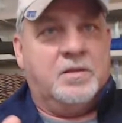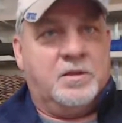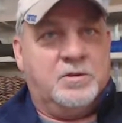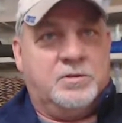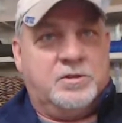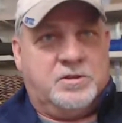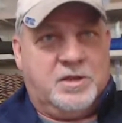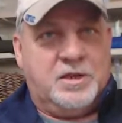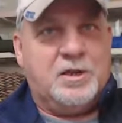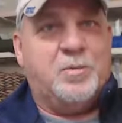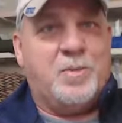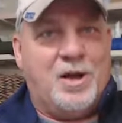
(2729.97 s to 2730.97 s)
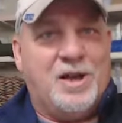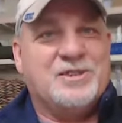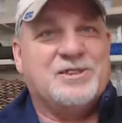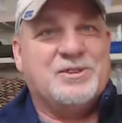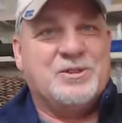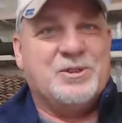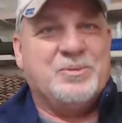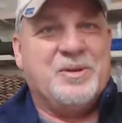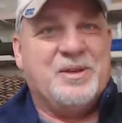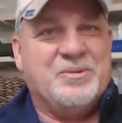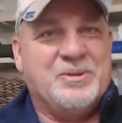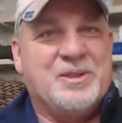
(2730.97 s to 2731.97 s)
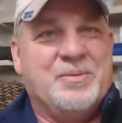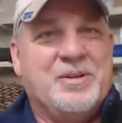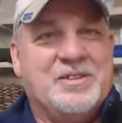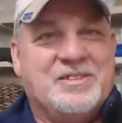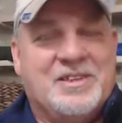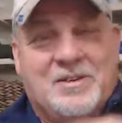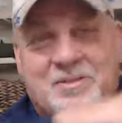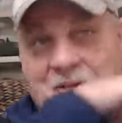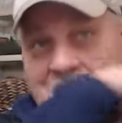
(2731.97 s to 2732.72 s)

They used to sit in on my auctions a little bit. Would come in and sit on the